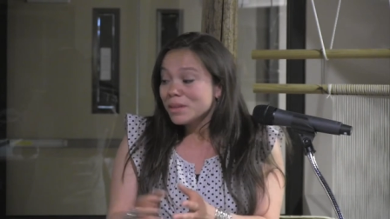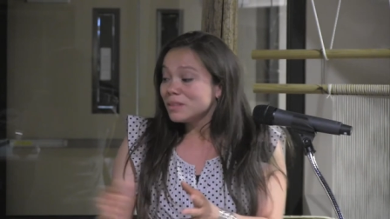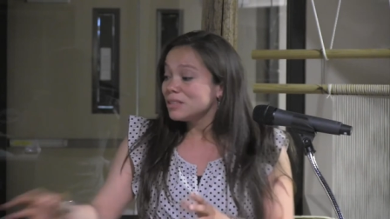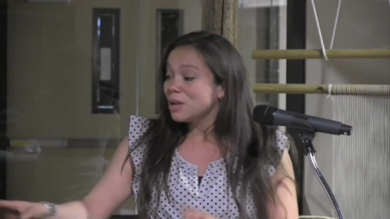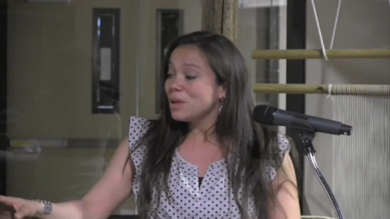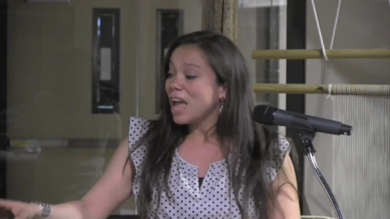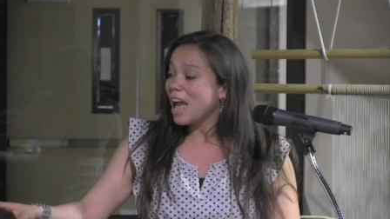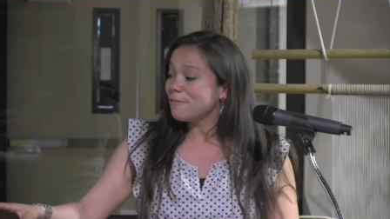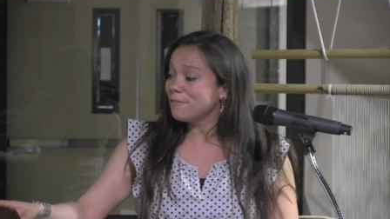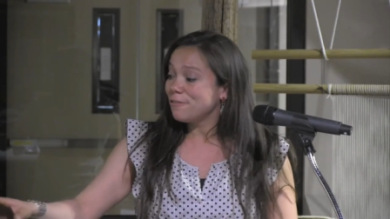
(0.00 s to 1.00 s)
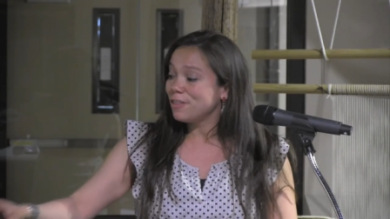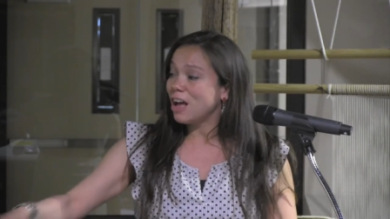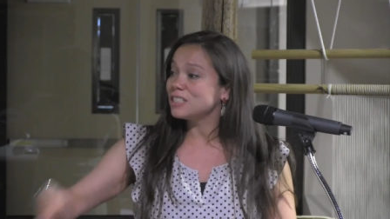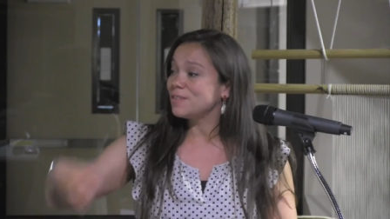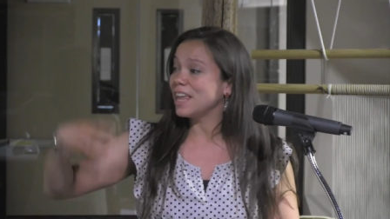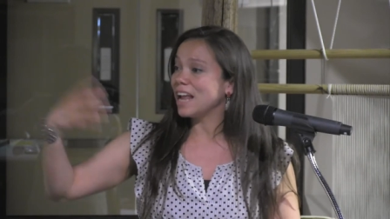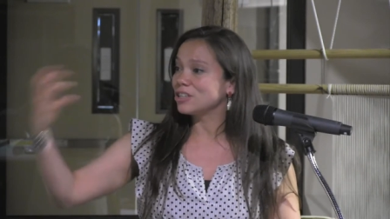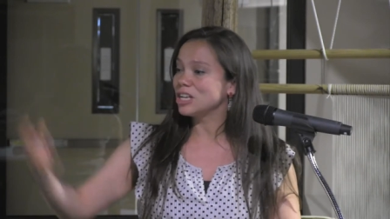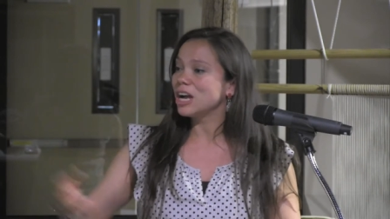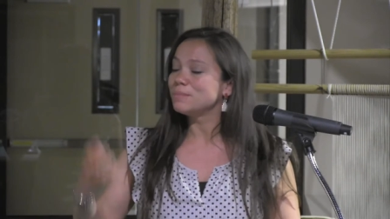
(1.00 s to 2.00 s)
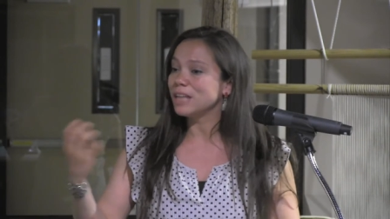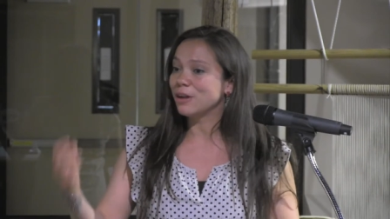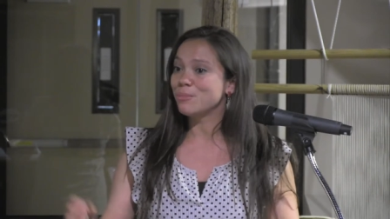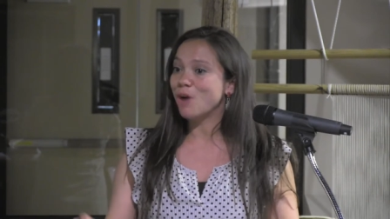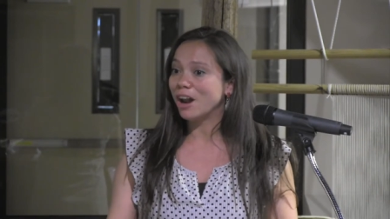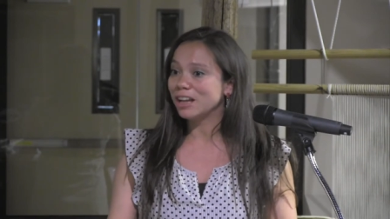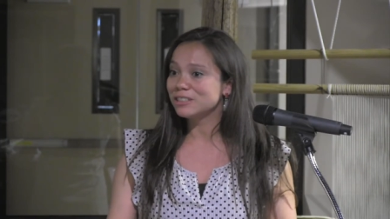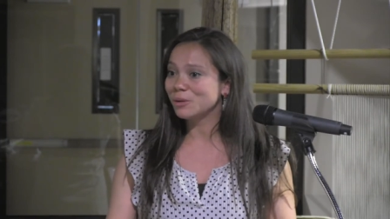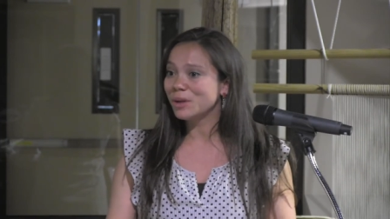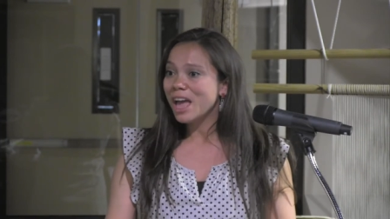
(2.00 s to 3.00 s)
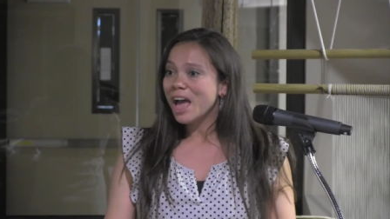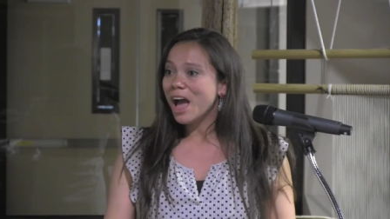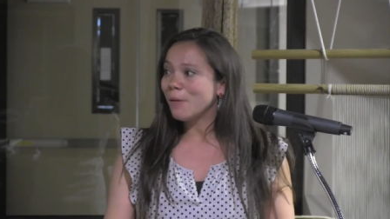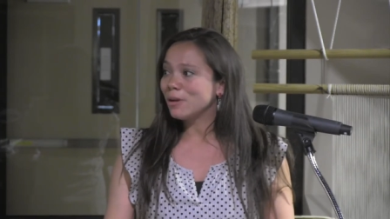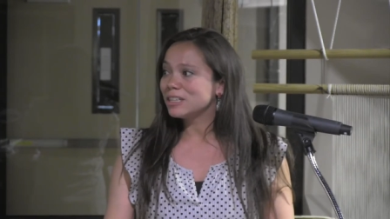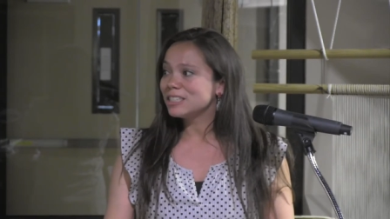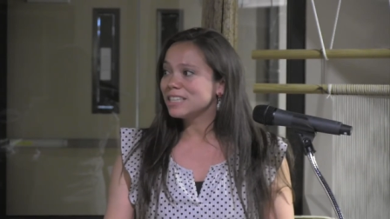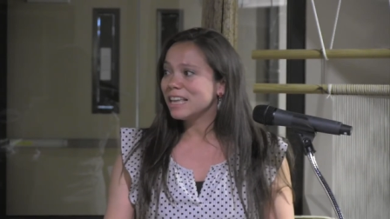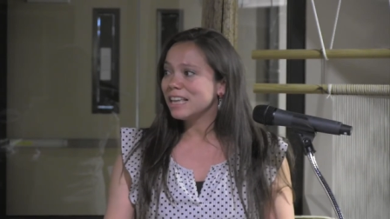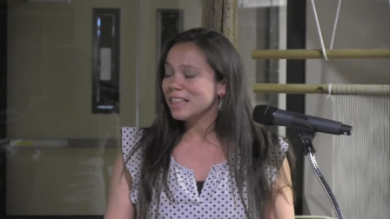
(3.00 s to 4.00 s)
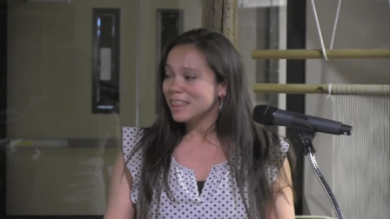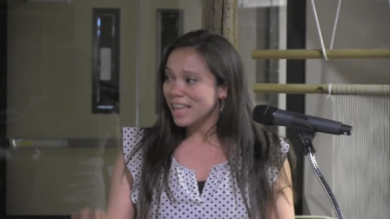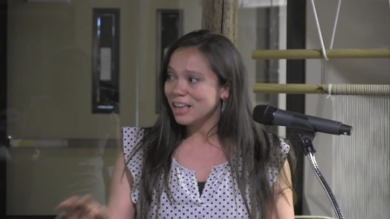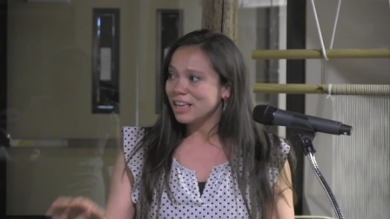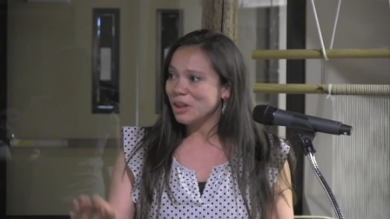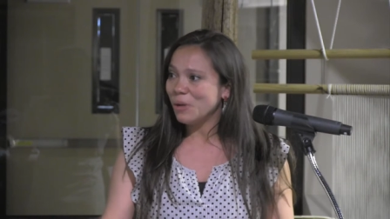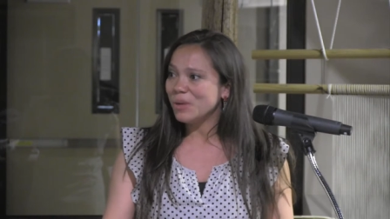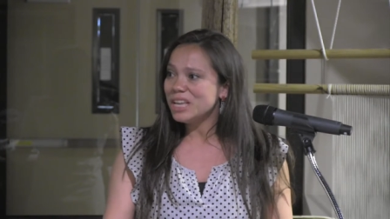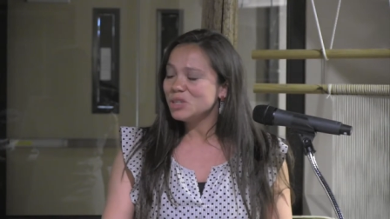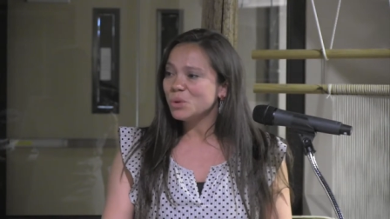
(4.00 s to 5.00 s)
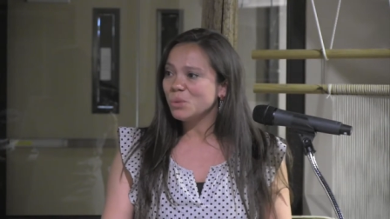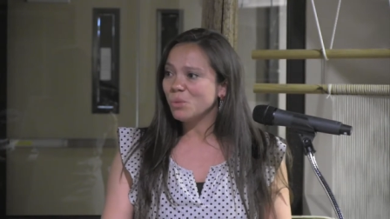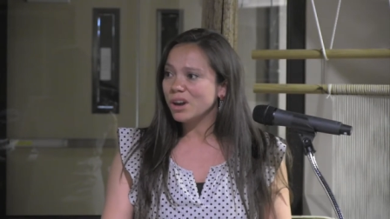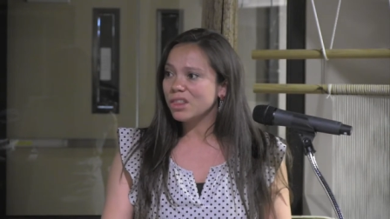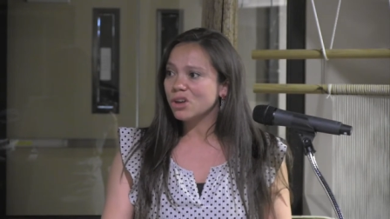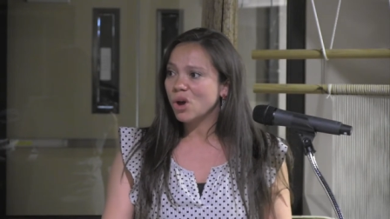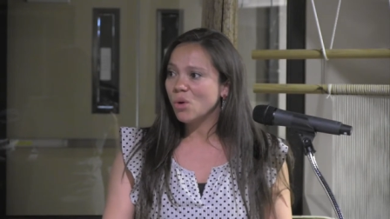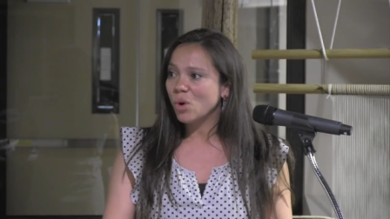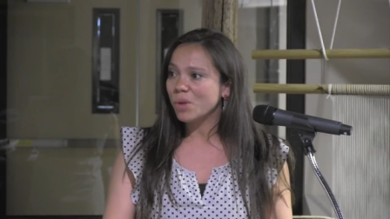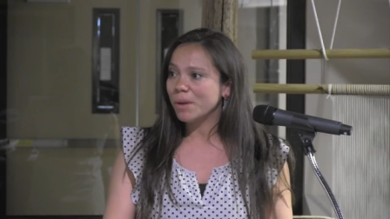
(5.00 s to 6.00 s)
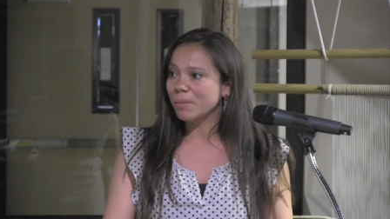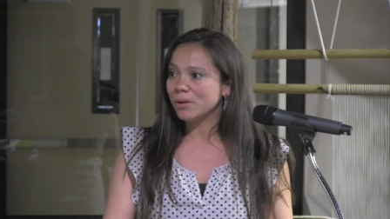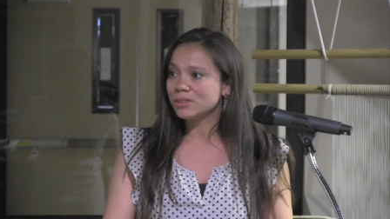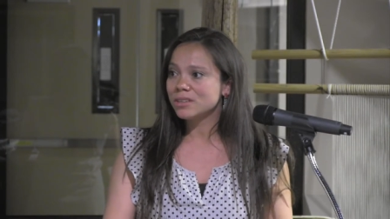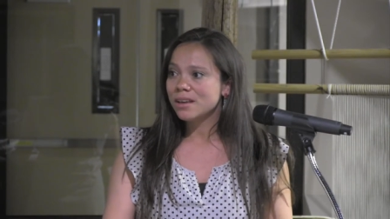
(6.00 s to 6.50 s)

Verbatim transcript: Instead, we have philosophy that actually comes out of the product. So I wanted to say thank you know each one of the cohort members